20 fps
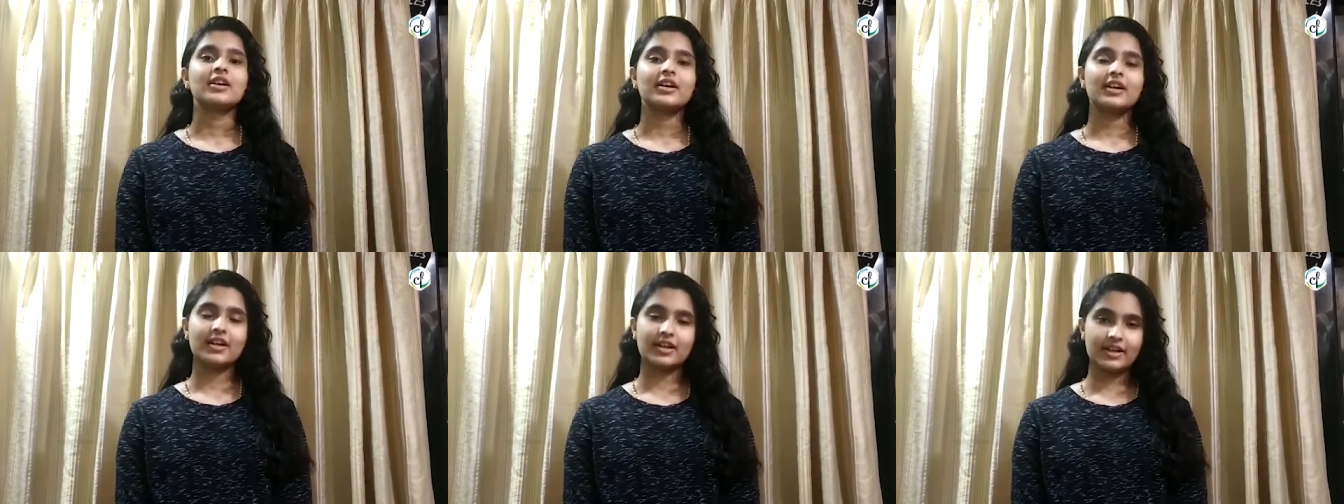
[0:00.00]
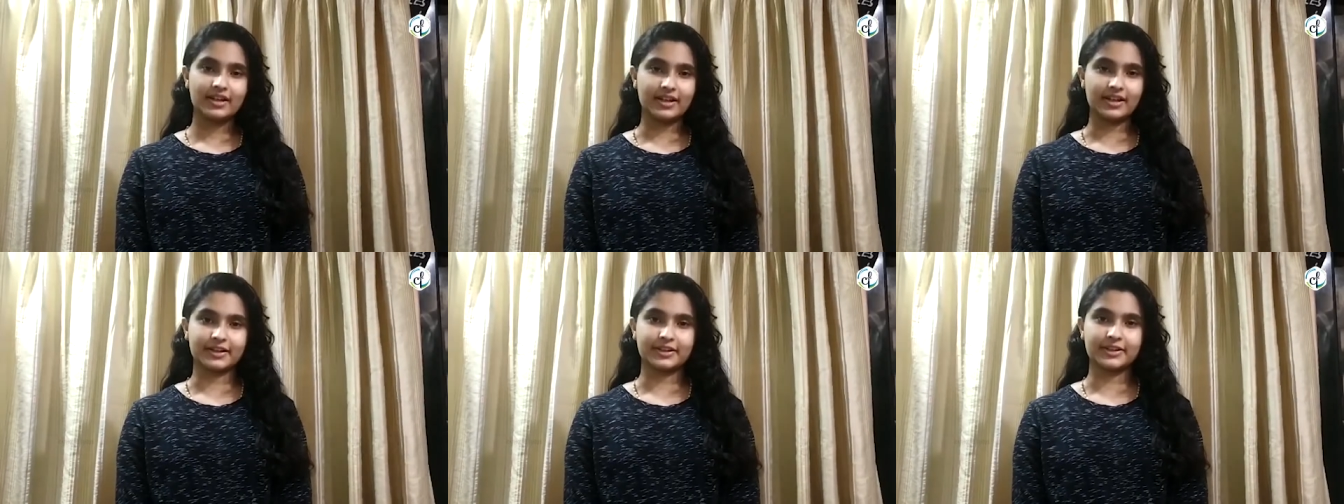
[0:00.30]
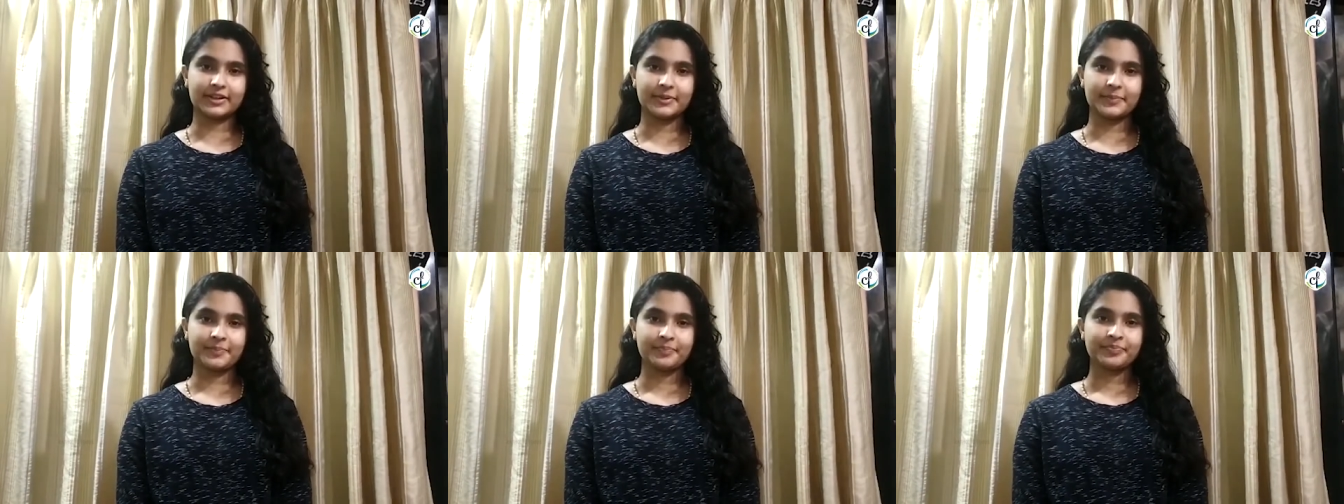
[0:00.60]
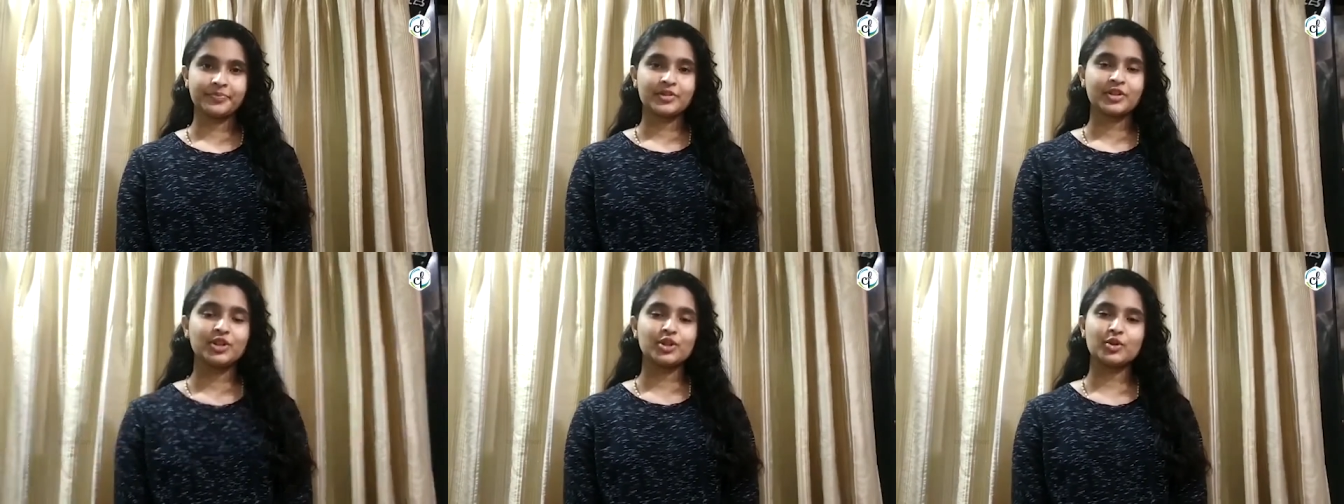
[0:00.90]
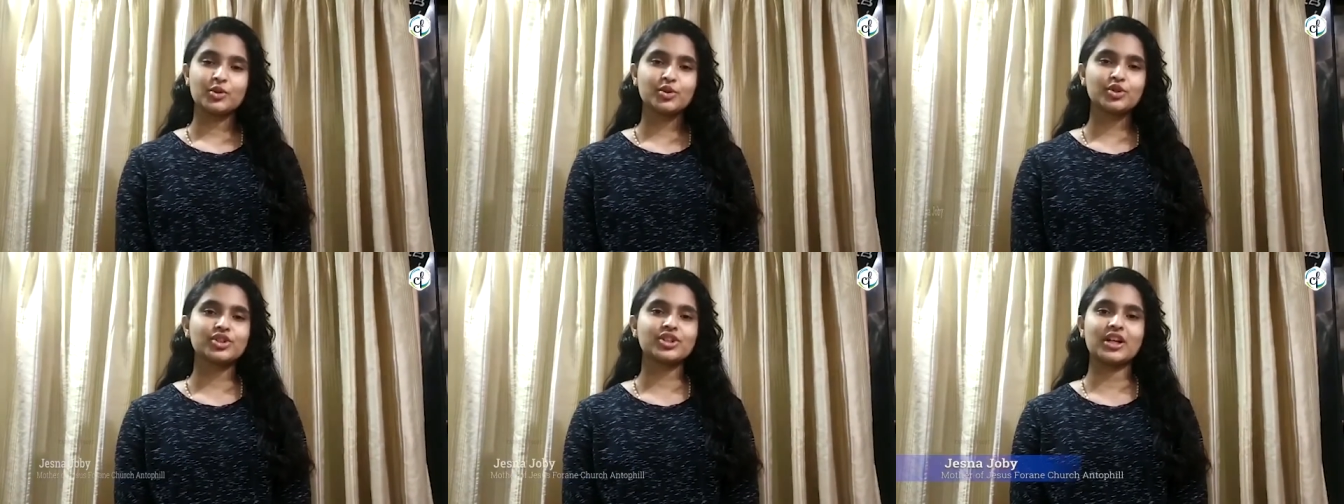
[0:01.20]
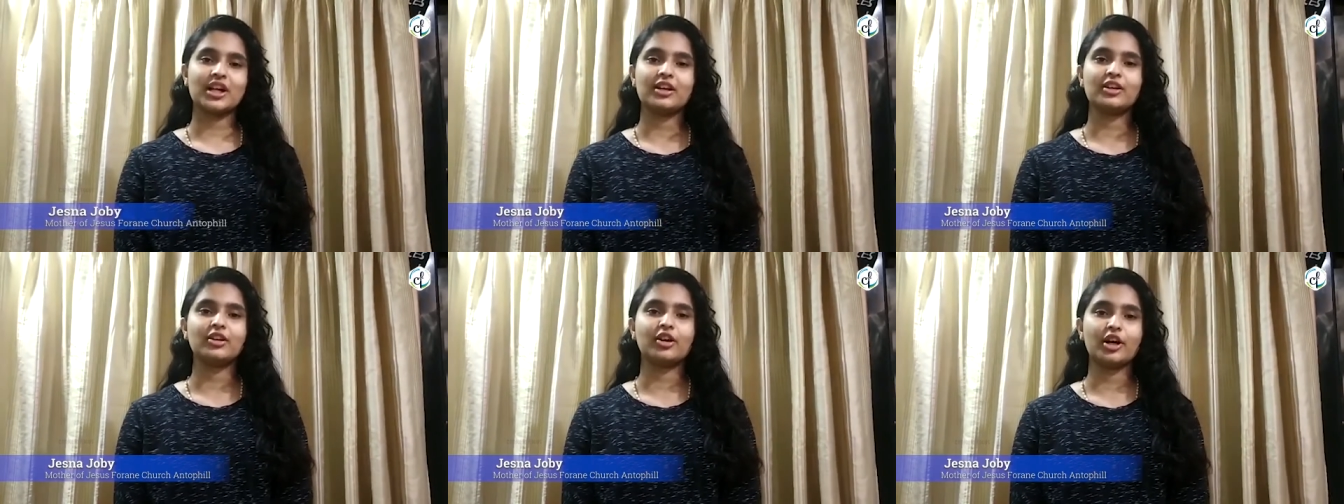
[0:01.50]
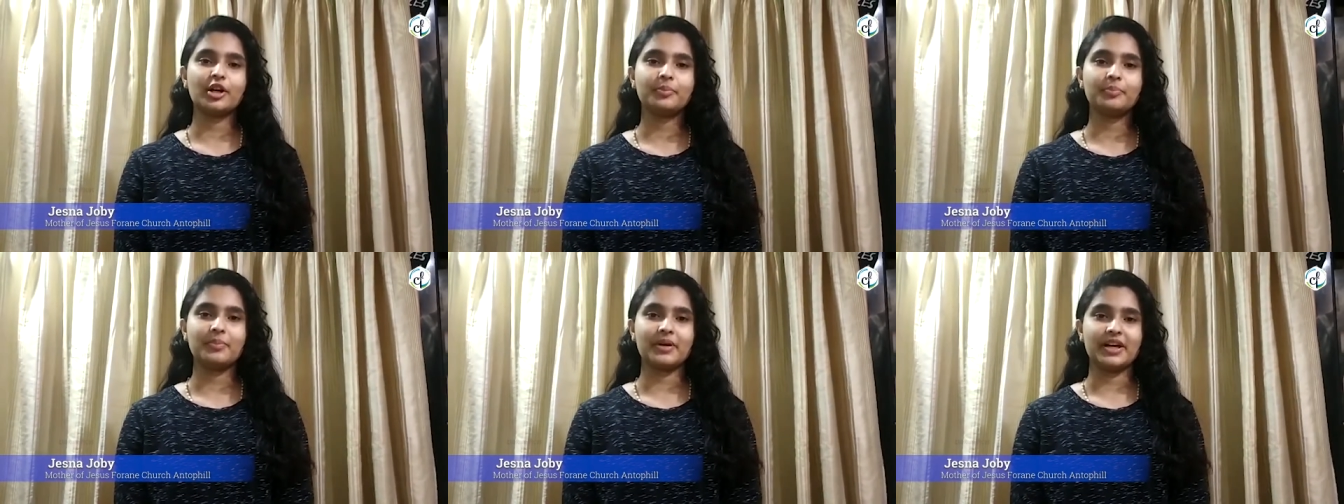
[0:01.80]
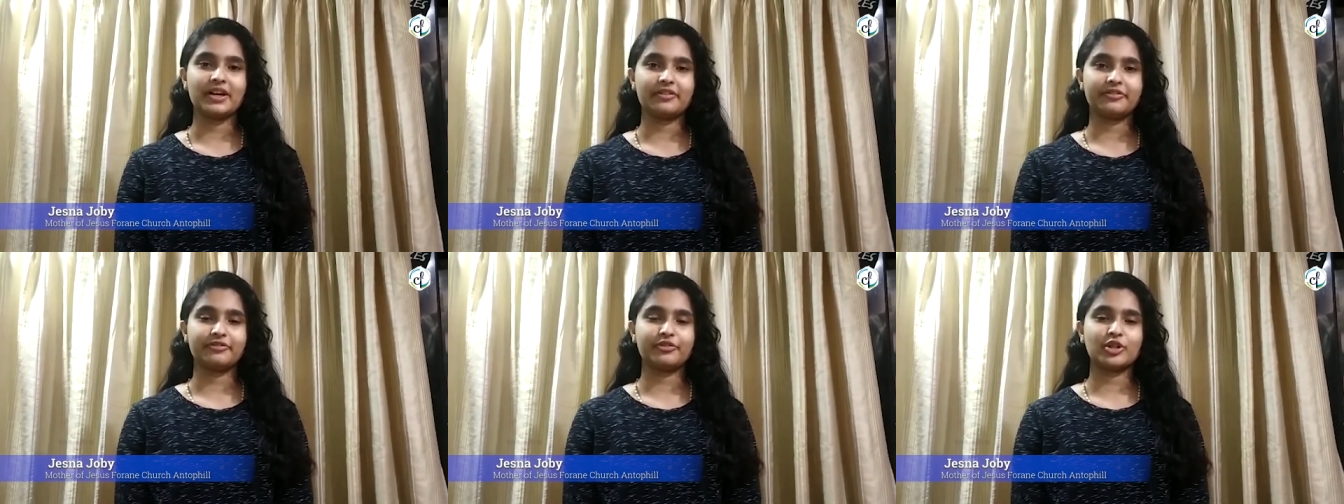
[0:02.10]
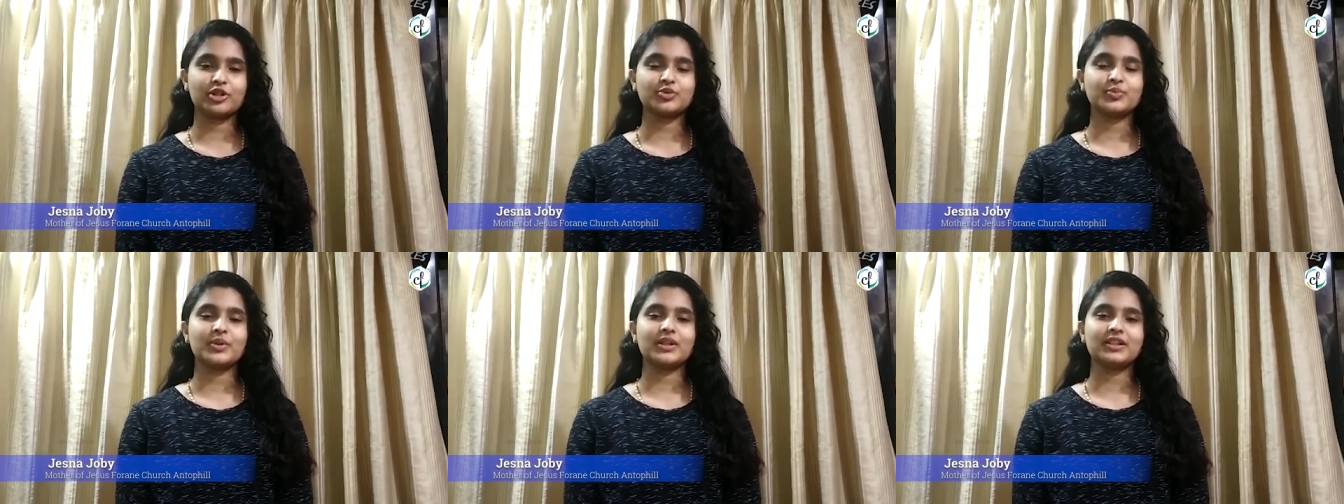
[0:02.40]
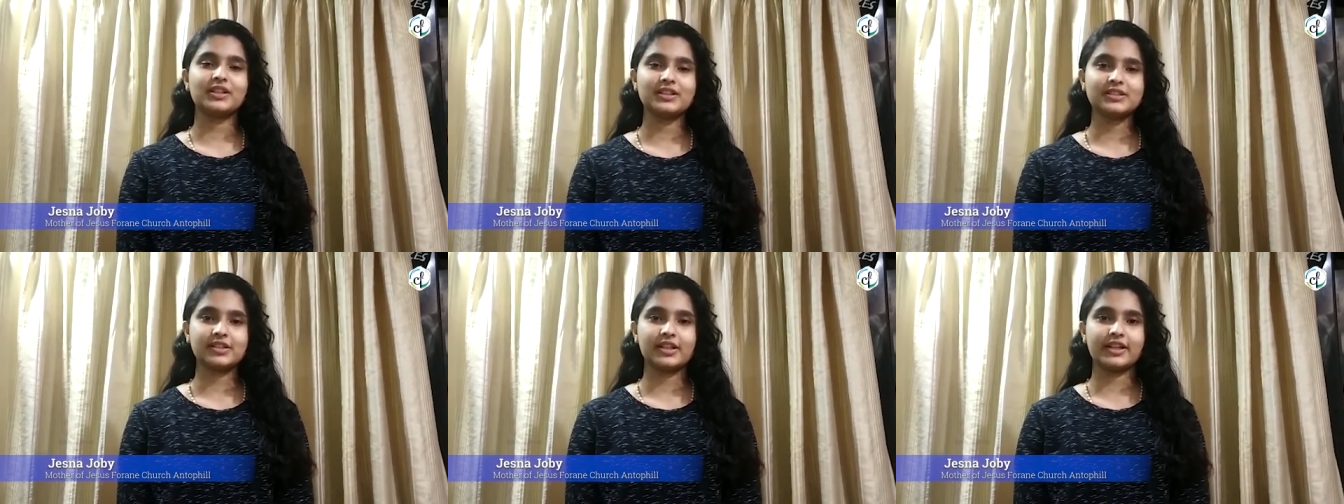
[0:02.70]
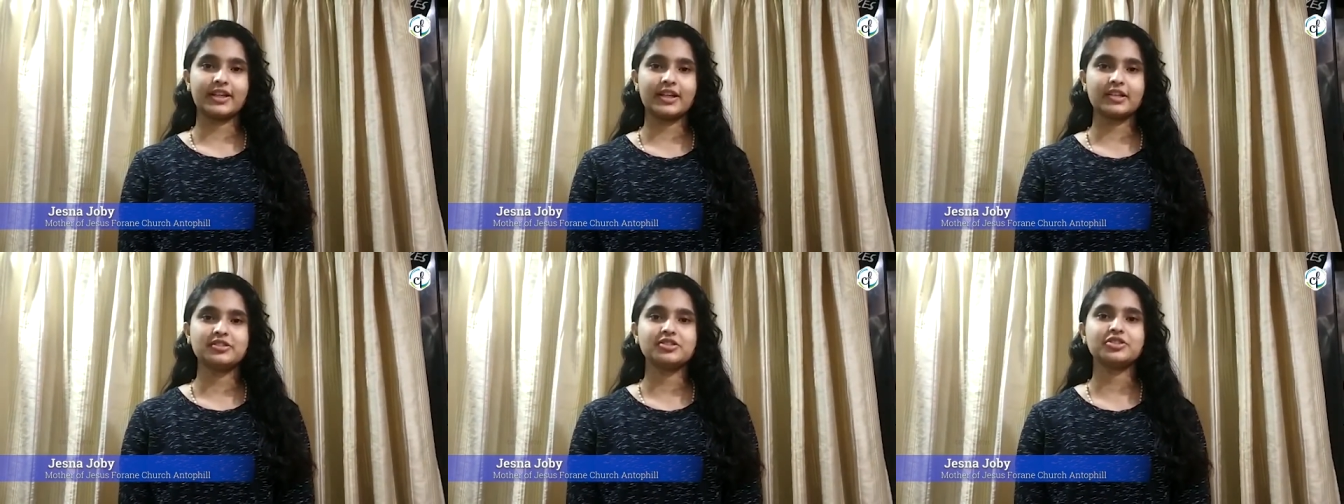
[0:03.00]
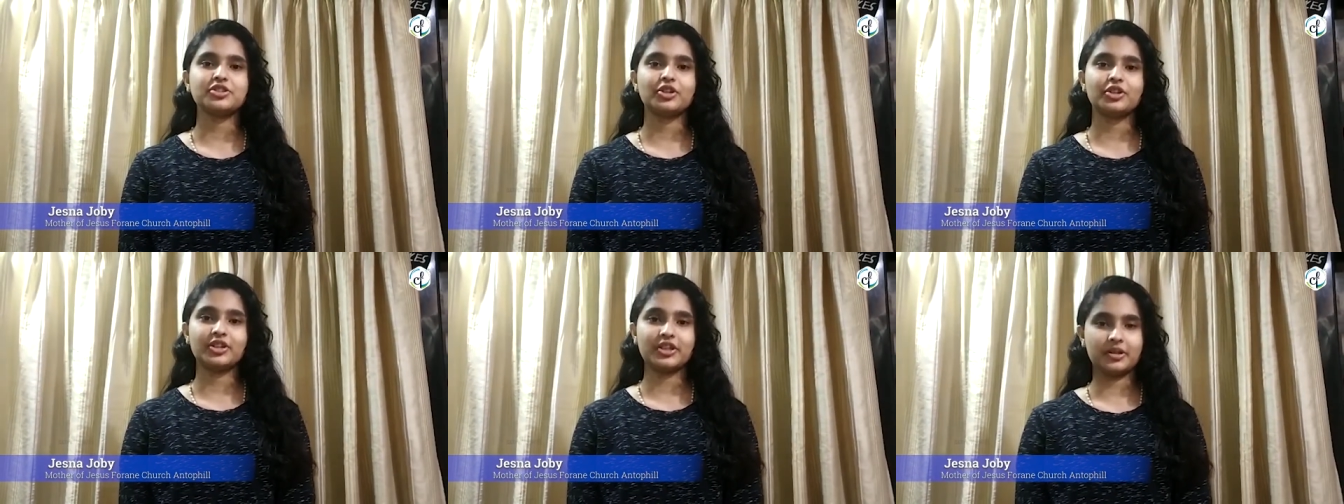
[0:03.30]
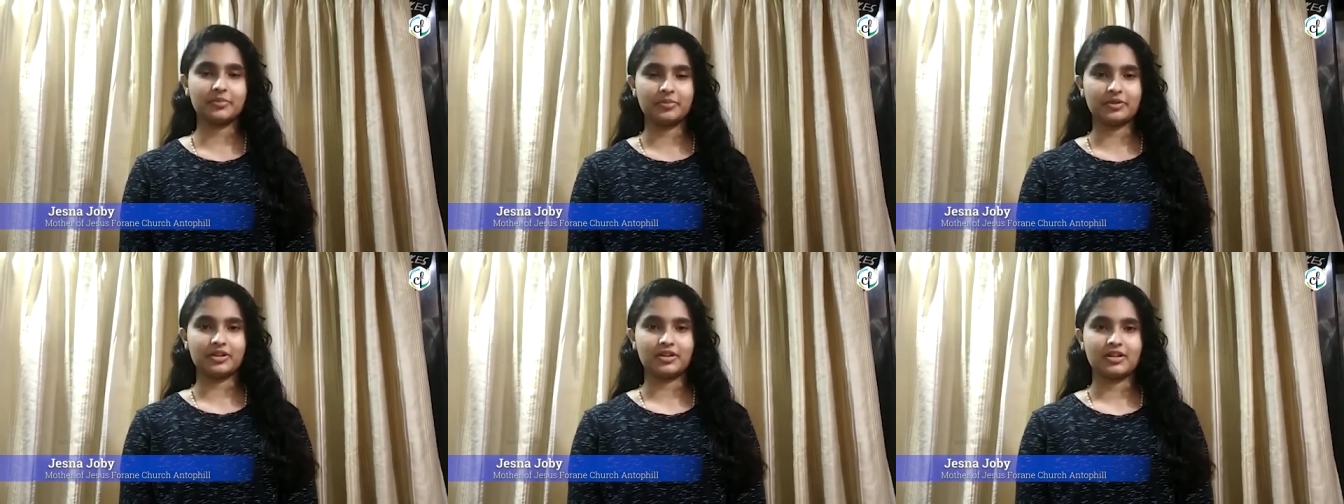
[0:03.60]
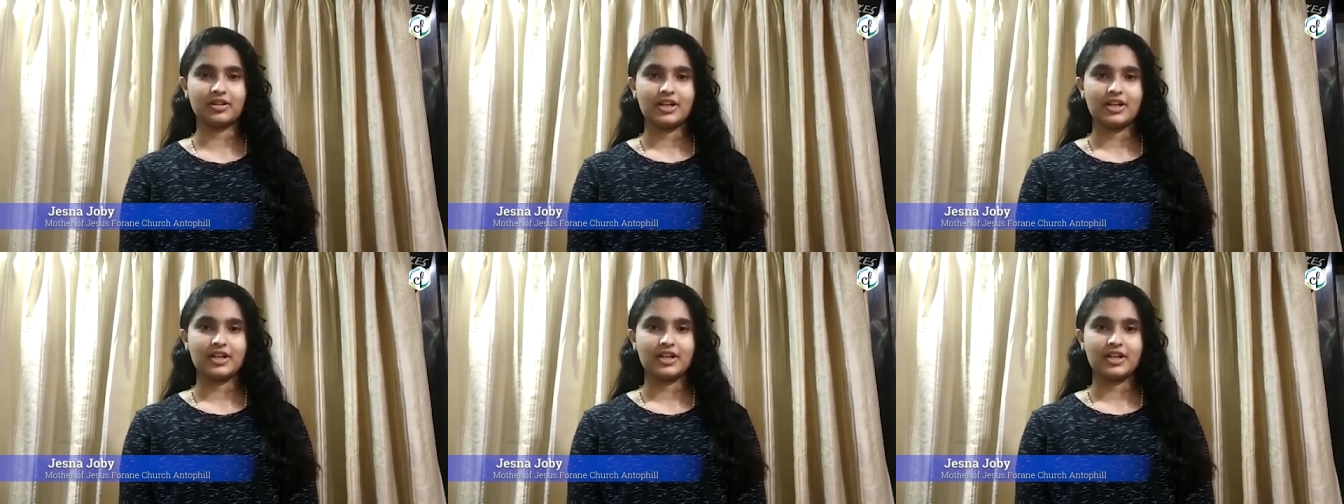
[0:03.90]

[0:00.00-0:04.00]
Correct. You shall not bear false witness against your neighbor,